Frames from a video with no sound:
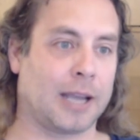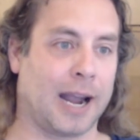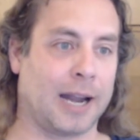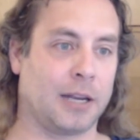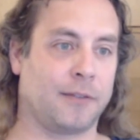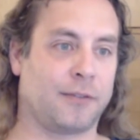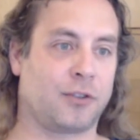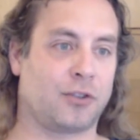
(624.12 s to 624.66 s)

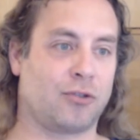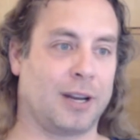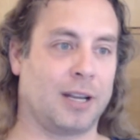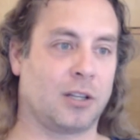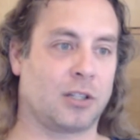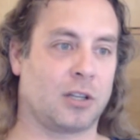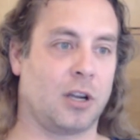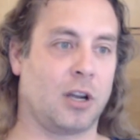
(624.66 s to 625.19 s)
kind of
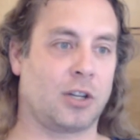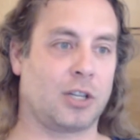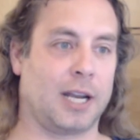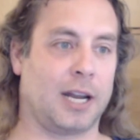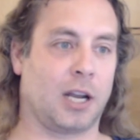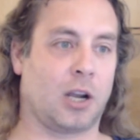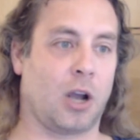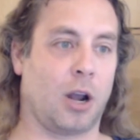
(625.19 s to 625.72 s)
string search
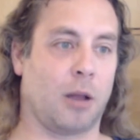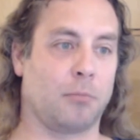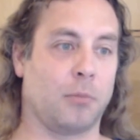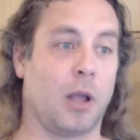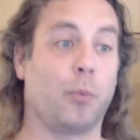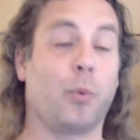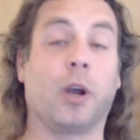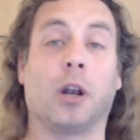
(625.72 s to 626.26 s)
in a
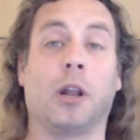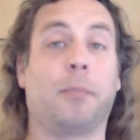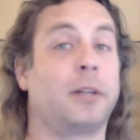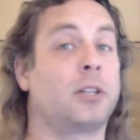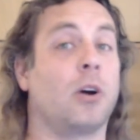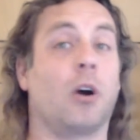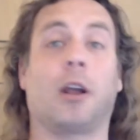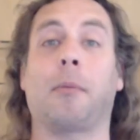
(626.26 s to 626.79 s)
column. We're going to
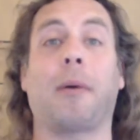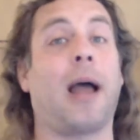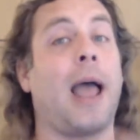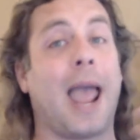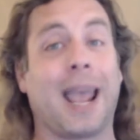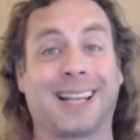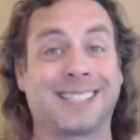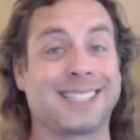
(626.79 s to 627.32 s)
be talking
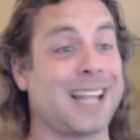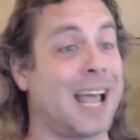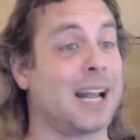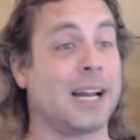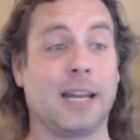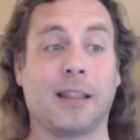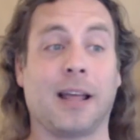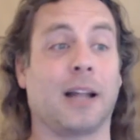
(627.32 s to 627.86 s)
about
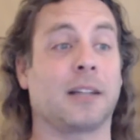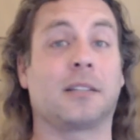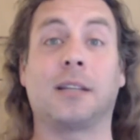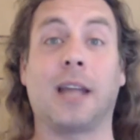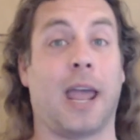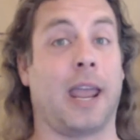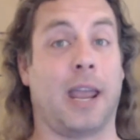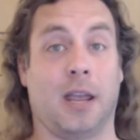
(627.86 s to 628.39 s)
exactly that
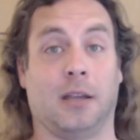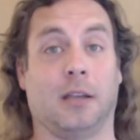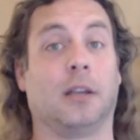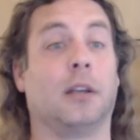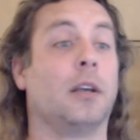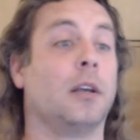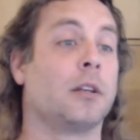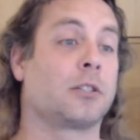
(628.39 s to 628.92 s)
today.
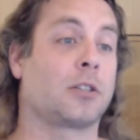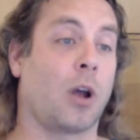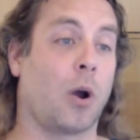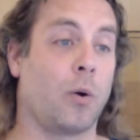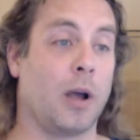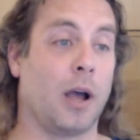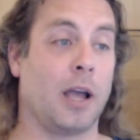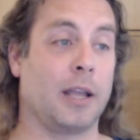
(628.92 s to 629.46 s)

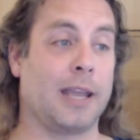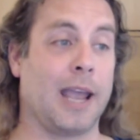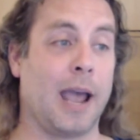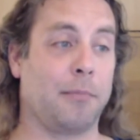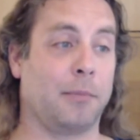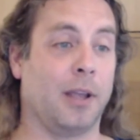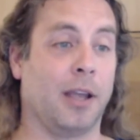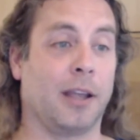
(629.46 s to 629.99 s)
So uh,
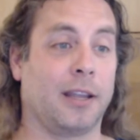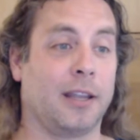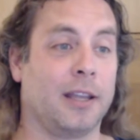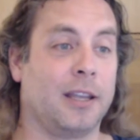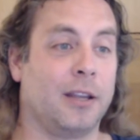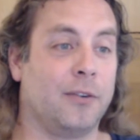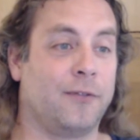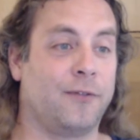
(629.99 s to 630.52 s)
yeah, you, have
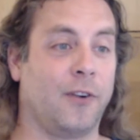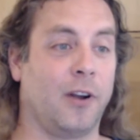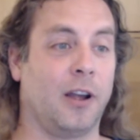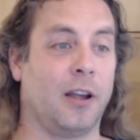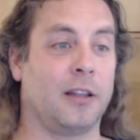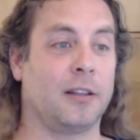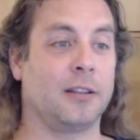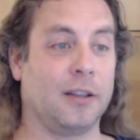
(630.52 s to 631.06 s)
you've,
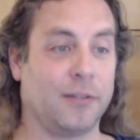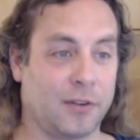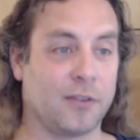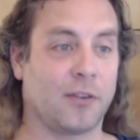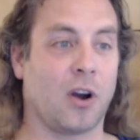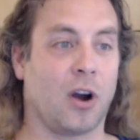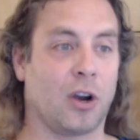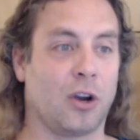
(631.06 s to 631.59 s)
uh, you've
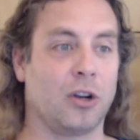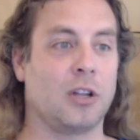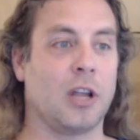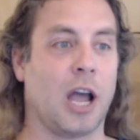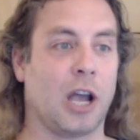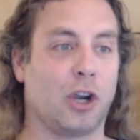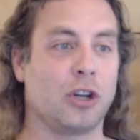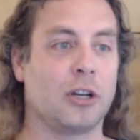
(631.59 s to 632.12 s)
you've got a
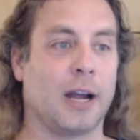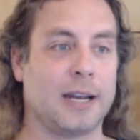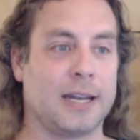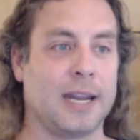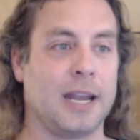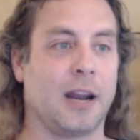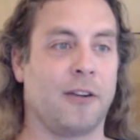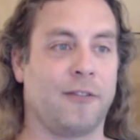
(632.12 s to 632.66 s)
good a good
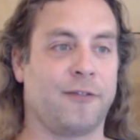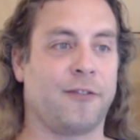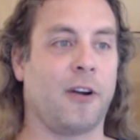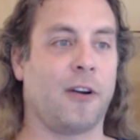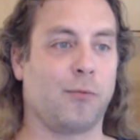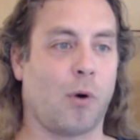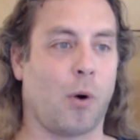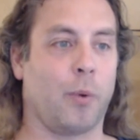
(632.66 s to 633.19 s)
idea of,
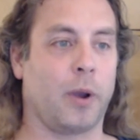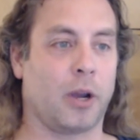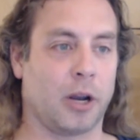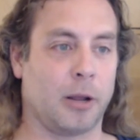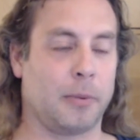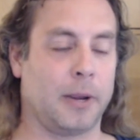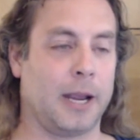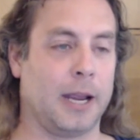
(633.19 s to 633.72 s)
of what we're
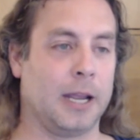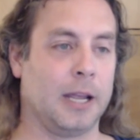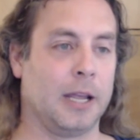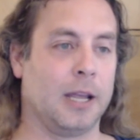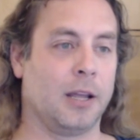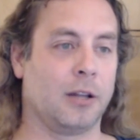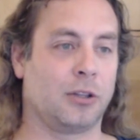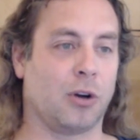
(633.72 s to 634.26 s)
going to be
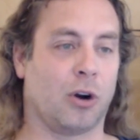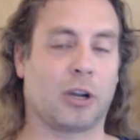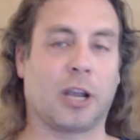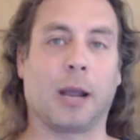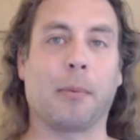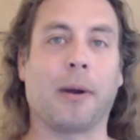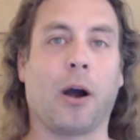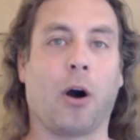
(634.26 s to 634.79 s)

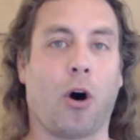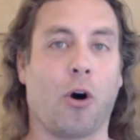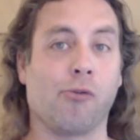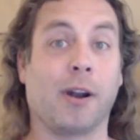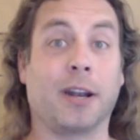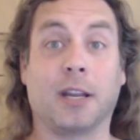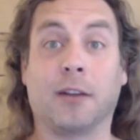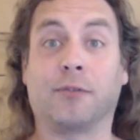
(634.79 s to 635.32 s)
talking about
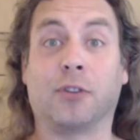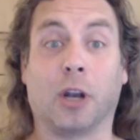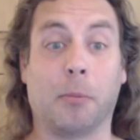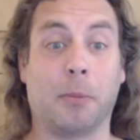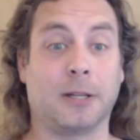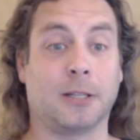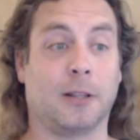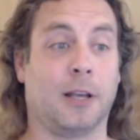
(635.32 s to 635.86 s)
already. You've done
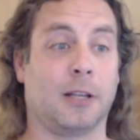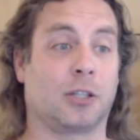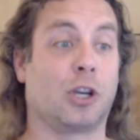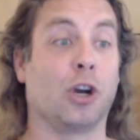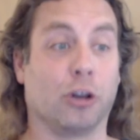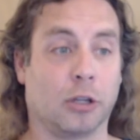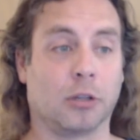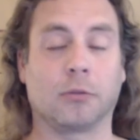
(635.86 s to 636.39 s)
a bit of this.
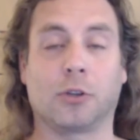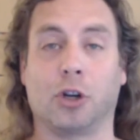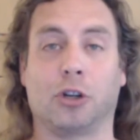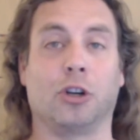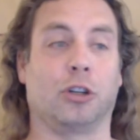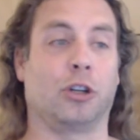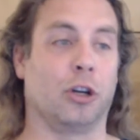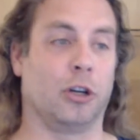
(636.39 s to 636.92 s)
Good,
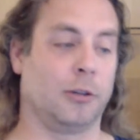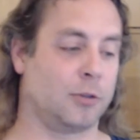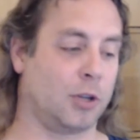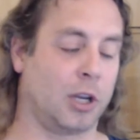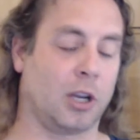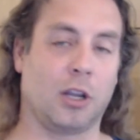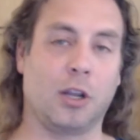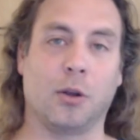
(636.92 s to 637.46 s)
good, good, good.
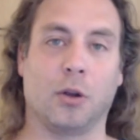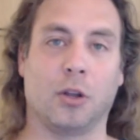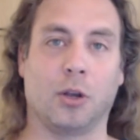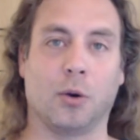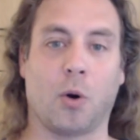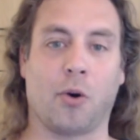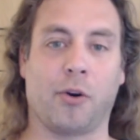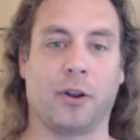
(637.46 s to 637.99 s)
So you, you,
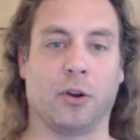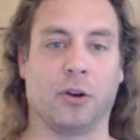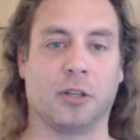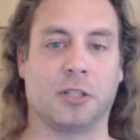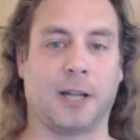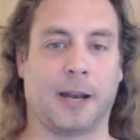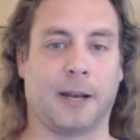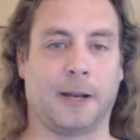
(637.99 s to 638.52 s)
you already
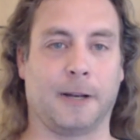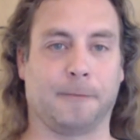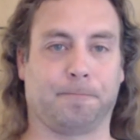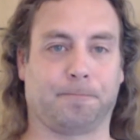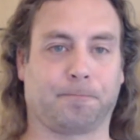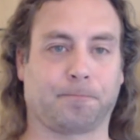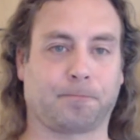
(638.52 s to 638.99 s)
understand it.